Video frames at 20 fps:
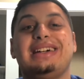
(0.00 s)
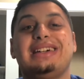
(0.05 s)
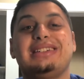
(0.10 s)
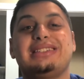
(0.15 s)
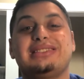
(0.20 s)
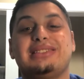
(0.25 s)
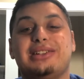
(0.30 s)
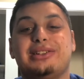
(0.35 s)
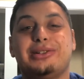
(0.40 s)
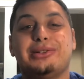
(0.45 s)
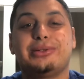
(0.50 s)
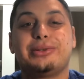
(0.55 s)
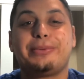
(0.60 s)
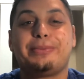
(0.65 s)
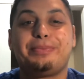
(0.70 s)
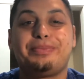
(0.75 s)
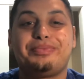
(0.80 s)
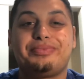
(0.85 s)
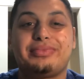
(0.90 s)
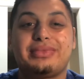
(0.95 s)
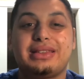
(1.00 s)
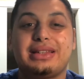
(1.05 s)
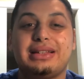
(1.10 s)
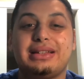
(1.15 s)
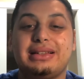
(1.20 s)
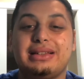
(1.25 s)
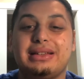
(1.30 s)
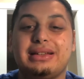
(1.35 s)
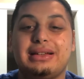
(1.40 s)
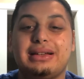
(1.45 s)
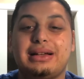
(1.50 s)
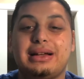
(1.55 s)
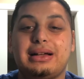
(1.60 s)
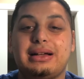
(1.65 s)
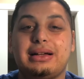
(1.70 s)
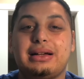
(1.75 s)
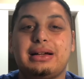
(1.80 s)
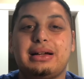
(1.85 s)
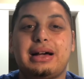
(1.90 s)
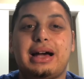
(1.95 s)
So
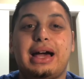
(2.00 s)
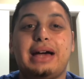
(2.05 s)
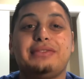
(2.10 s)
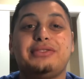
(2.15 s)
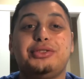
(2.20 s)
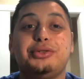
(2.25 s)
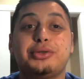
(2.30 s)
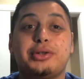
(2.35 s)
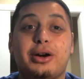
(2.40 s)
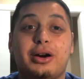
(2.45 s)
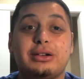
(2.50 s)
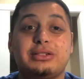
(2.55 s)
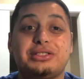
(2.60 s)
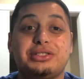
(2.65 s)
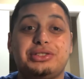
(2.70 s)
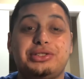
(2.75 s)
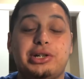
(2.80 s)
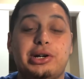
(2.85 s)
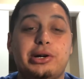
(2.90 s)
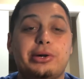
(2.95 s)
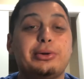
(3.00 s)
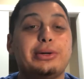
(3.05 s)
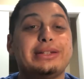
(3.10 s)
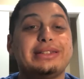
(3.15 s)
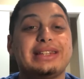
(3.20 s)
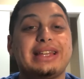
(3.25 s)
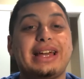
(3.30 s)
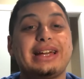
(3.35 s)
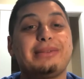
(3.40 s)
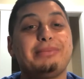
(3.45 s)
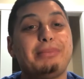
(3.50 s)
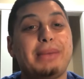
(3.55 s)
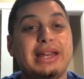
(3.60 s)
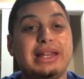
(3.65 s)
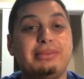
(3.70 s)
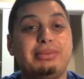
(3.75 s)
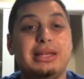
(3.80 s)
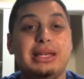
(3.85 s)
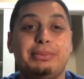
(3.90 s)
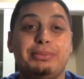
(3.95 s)
I have two cards to show, and like
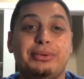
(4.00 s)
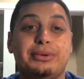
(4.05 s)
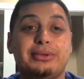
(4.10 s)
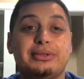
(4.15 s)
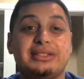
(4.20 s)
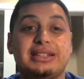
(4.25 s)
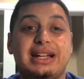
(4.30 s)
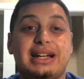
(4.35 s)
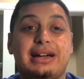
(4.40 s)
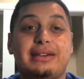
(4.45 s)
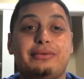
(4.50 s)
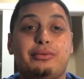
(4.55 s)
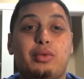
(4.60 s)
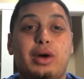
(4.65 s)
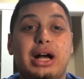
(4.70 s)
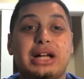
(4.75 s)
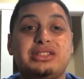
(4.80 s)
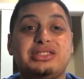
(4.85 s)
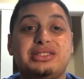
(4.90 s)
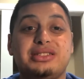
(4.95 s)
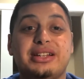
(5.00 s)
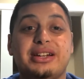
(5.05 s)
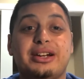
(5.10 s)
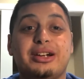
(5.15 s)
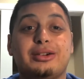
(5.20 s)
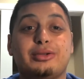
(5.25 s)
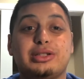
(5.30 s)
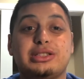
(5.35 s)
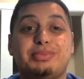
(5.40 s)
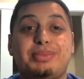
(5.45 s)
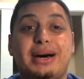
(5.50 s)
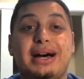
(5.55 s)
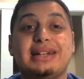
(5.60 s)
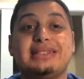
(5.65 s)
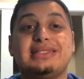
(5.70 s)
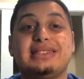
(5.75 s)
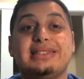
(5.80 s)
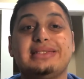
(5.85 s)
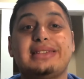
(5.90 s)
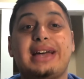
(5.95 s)
many people that I've watched their
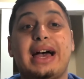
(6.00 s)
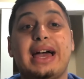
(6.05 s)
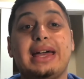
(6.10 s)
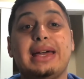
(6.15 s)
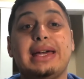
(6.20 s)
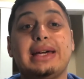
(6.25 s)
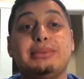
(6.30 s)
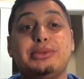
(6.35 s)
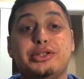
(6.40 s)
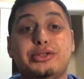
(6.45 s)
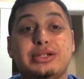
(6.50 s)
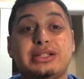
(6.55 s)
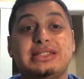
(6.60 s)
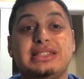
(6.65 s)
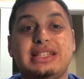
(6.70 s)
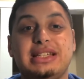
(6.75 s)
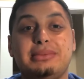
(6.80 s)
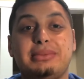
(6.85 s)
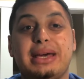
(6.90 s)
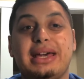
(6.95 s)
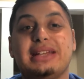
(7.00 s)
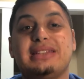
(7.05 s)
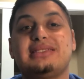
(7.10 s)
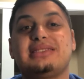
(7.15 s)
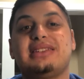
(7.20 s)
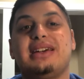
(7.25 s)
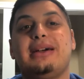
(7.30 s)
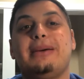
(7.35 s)
responses, I am doing teammates.